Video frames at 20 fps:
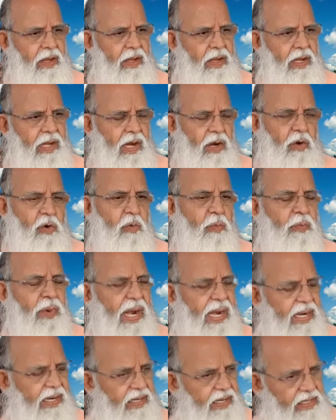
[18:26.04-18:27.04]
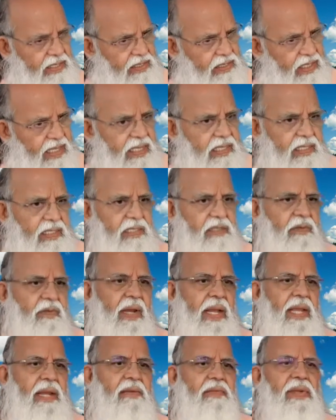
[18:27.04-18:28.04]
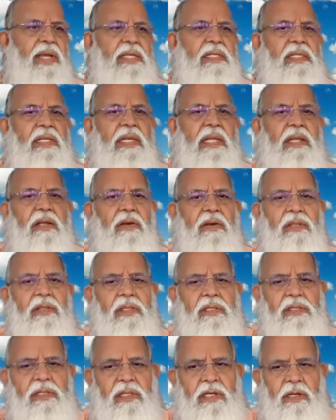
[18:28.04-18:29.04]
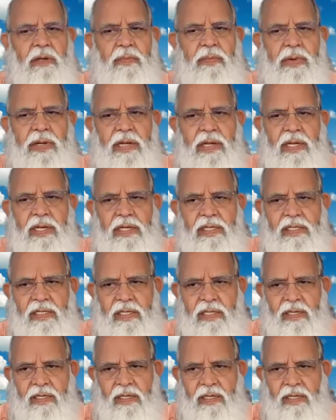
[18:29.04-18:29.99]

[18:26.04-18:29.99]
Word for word: Now, to practice this while we are sitting on the seat of meditation,